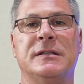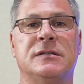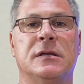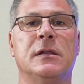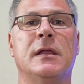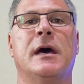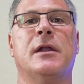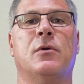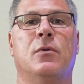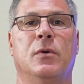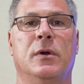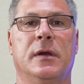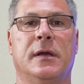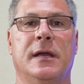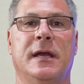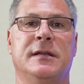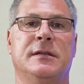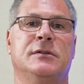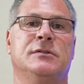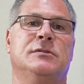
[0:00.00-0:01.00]
lot of
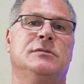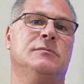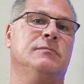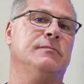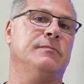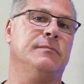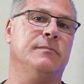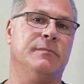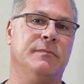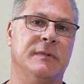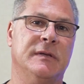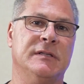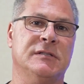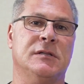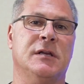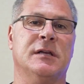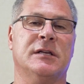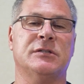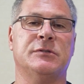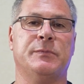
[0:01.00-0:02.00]
work. As
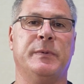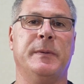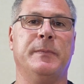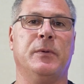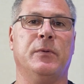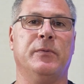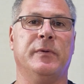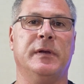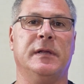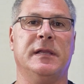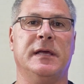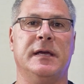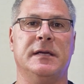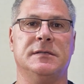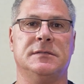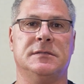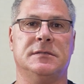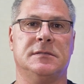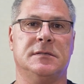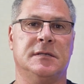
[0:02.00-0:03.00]
long as people
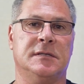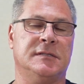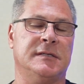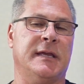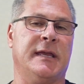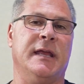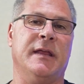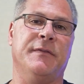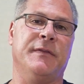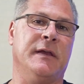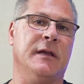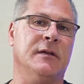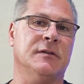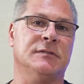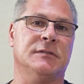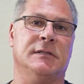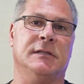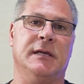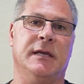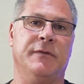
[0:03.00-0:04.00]
realize it's like anything
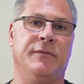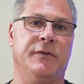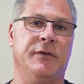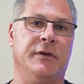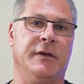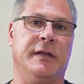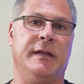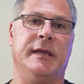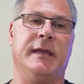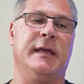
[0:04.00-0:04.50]
else in life, you're going to